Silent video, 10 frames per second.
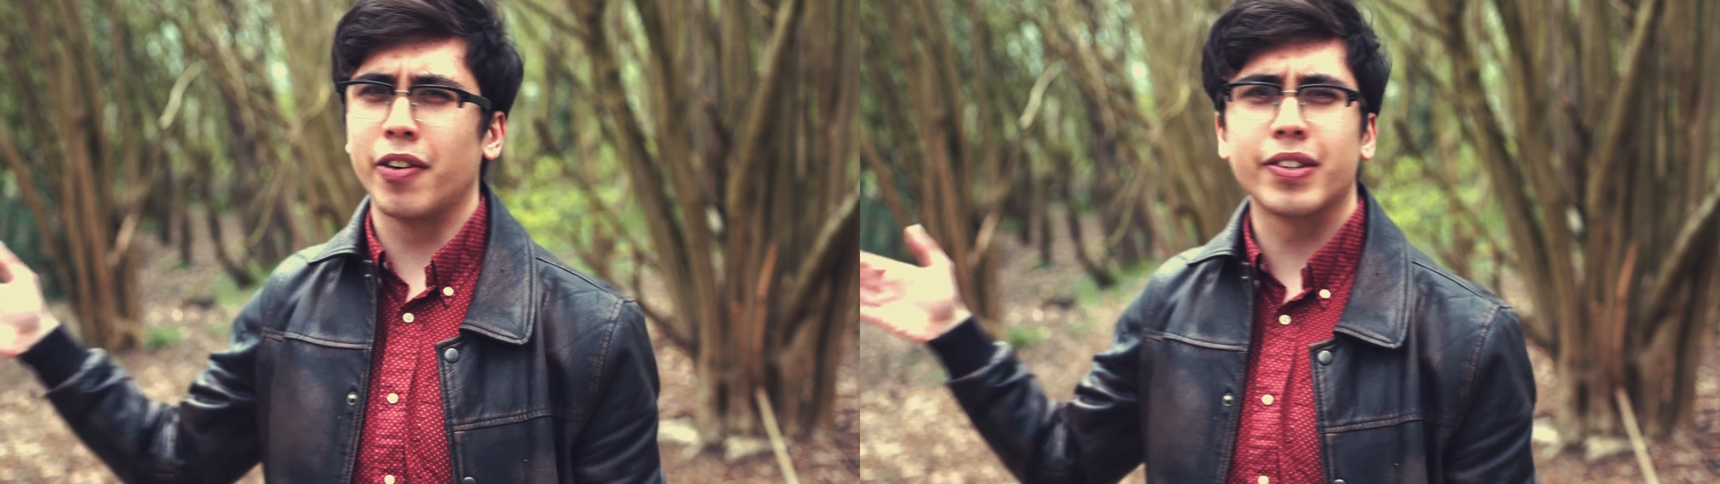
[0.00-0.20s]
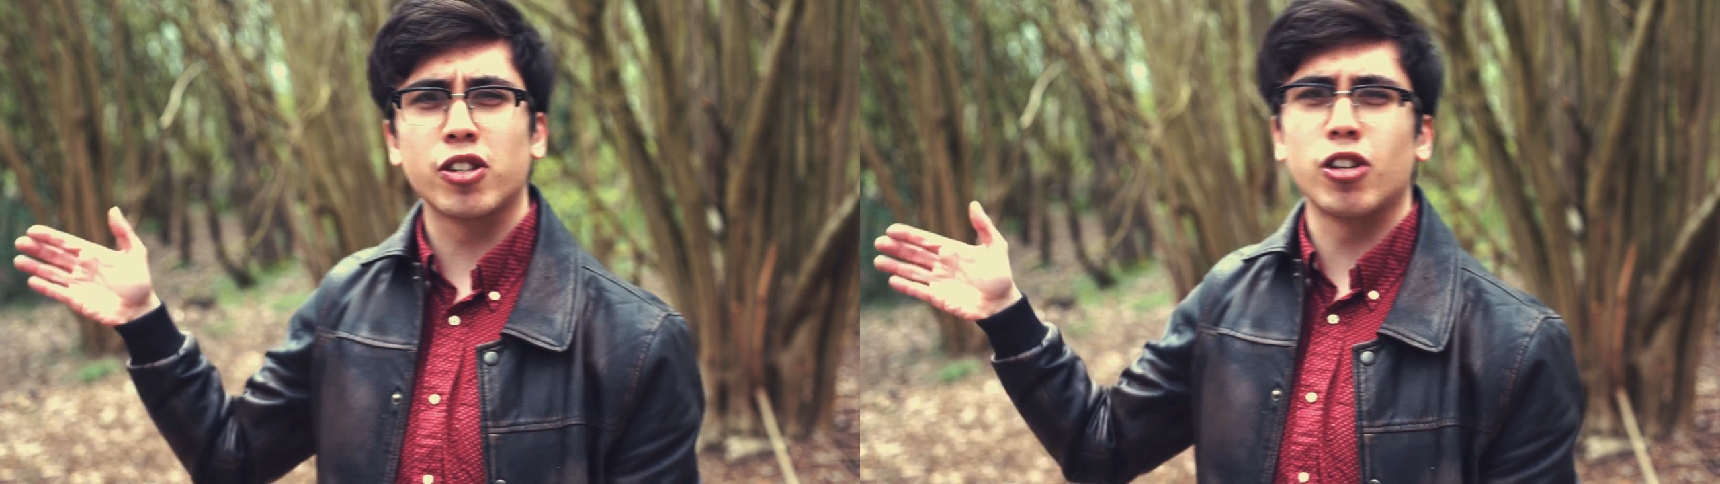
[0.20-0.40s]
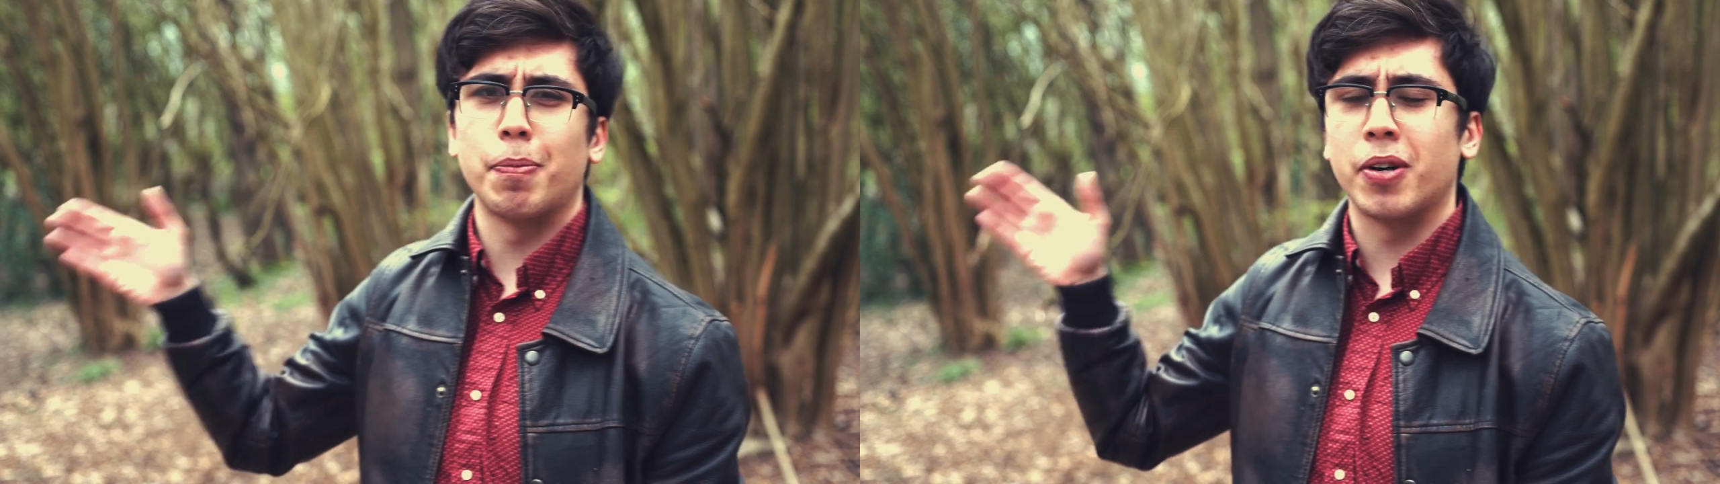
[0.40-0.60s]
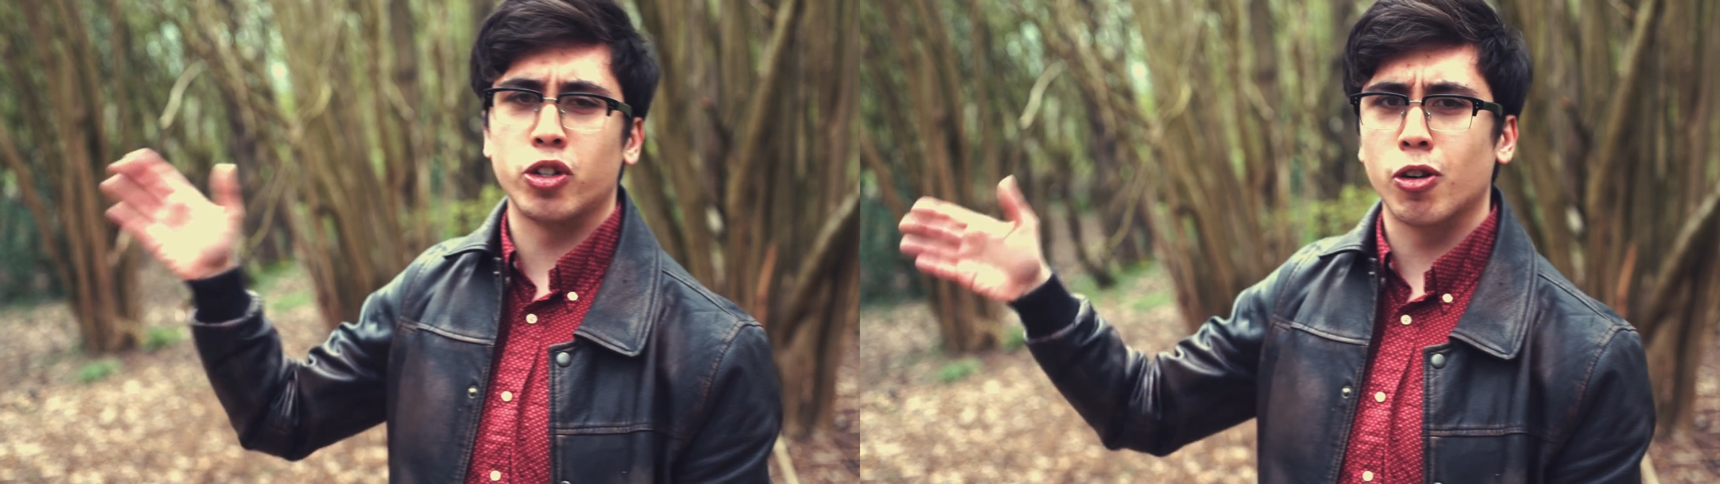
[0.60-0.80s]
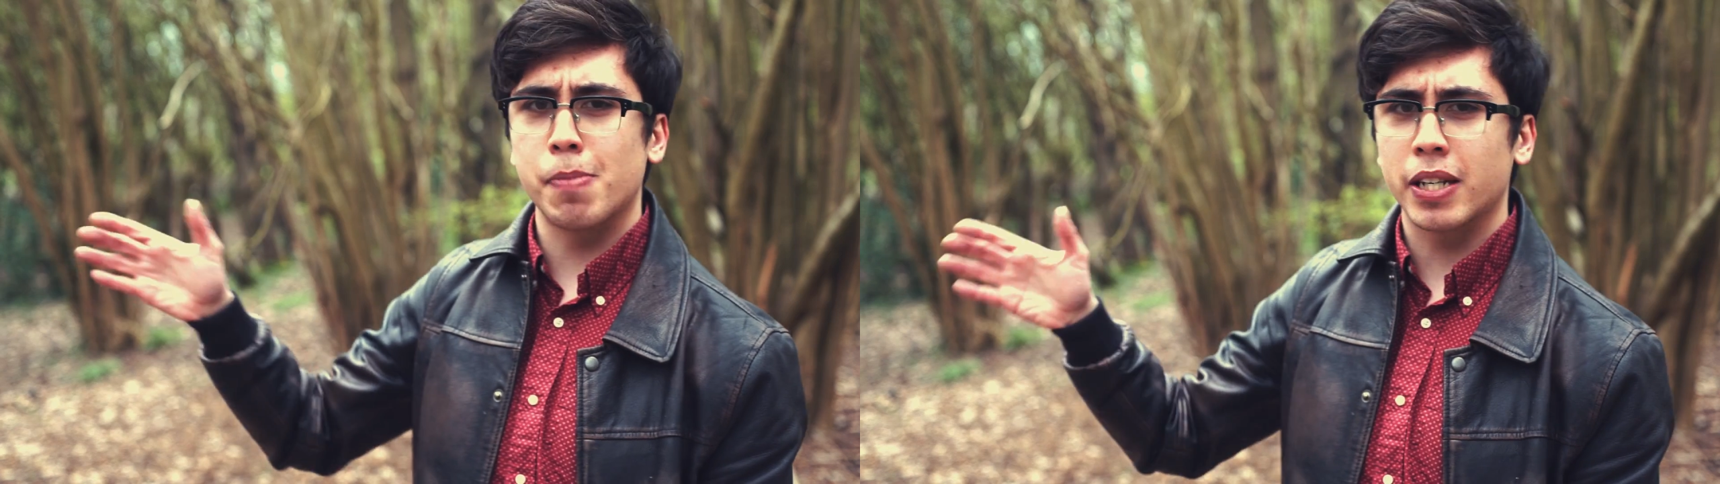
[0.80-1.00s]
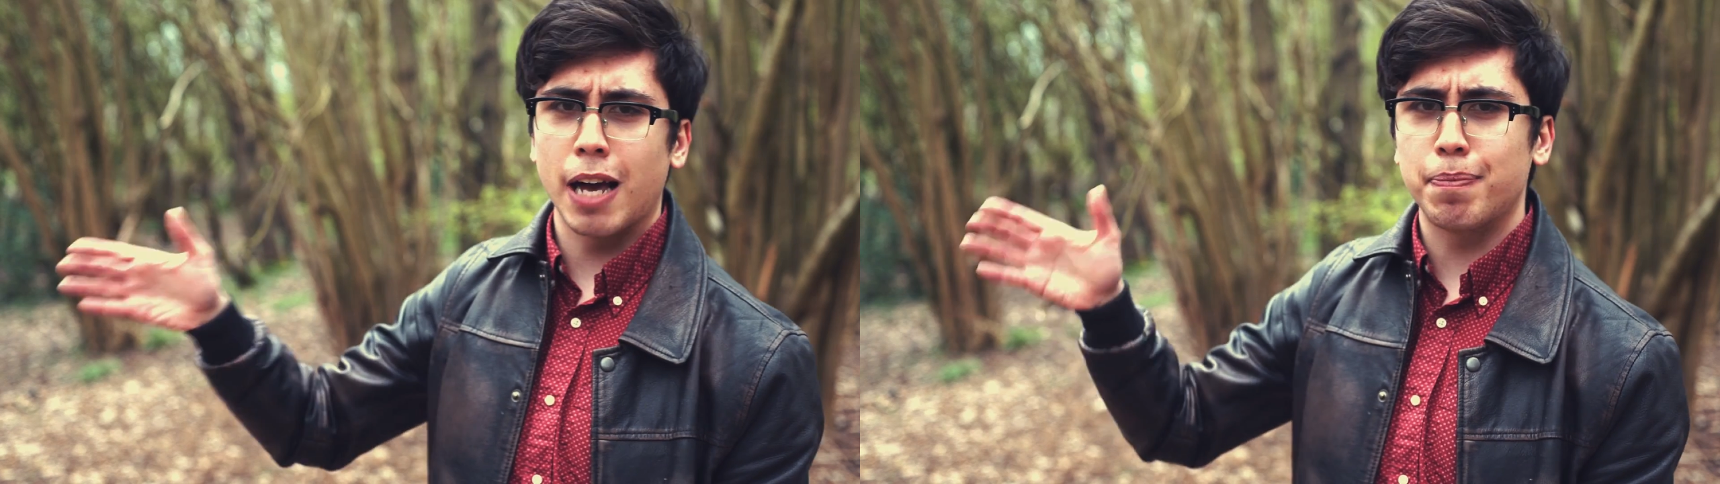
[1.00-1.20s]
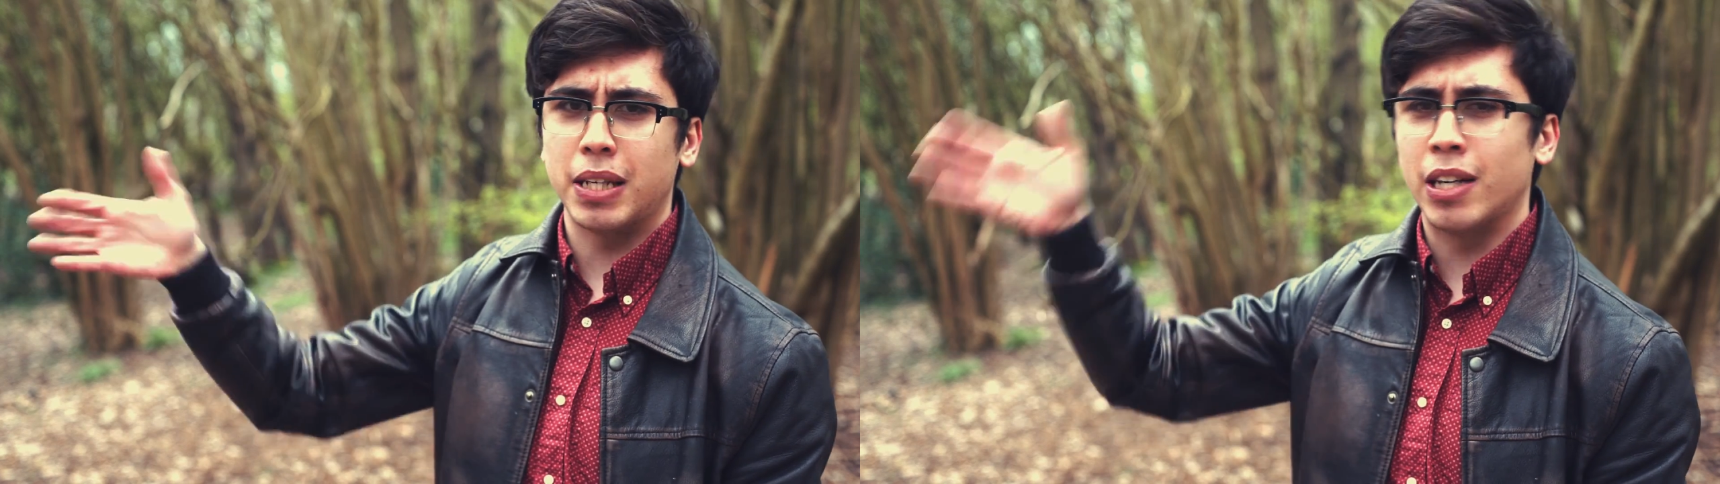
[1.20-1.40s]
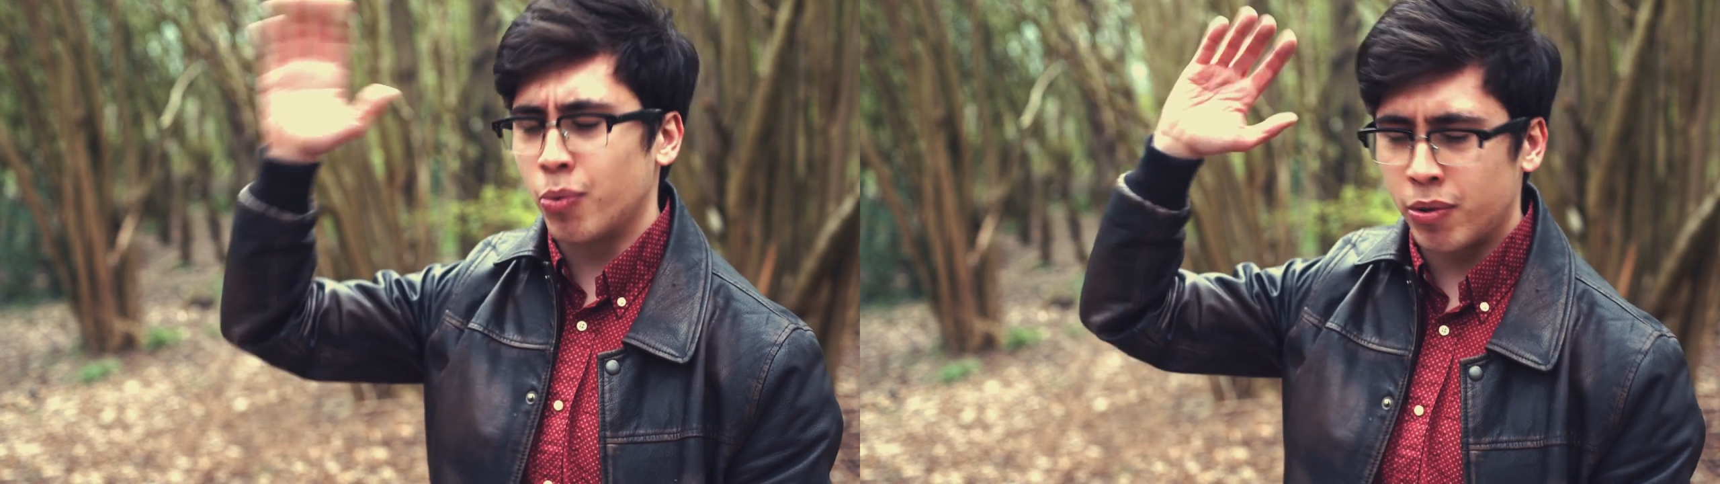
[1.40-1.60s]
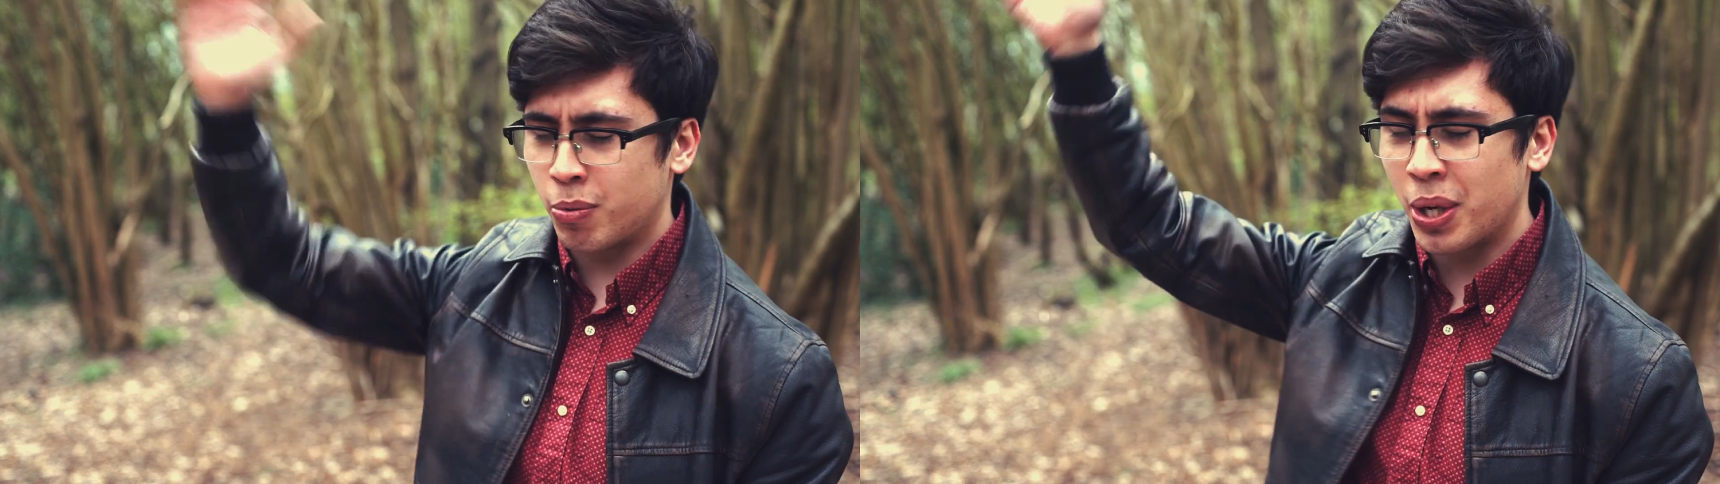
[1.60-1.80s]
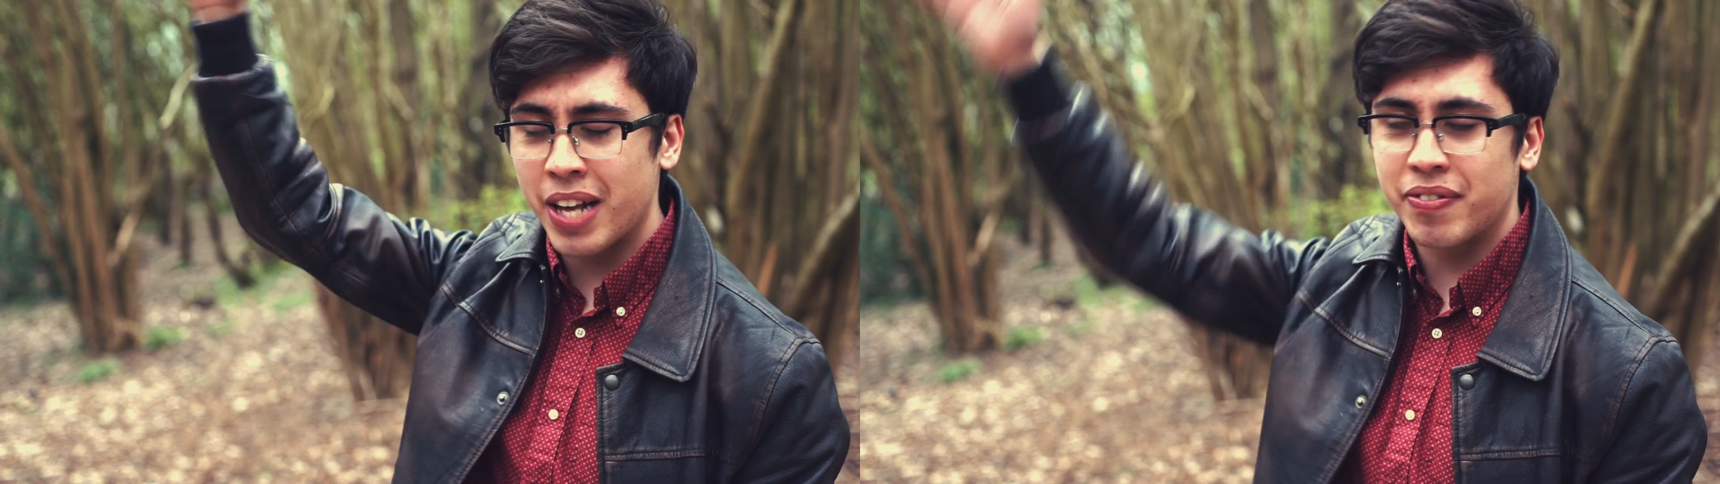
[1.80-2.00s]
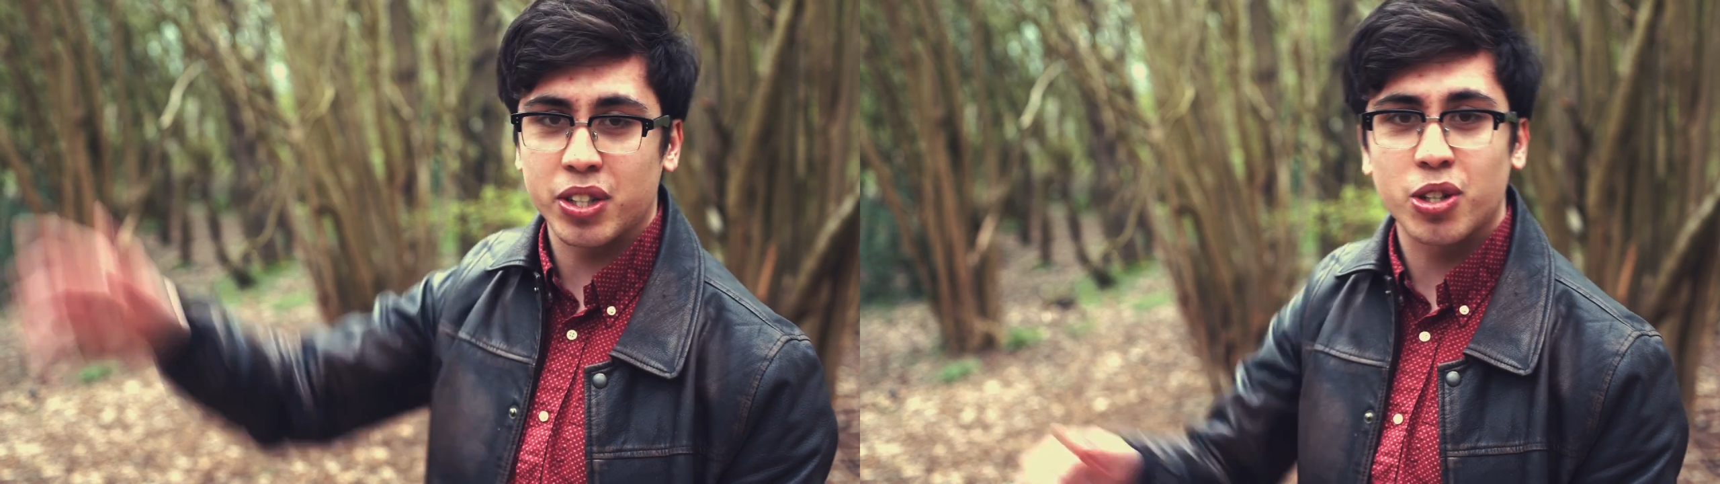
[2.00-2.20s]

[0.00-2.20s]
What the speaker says: over the summer during my gap year, or whatever.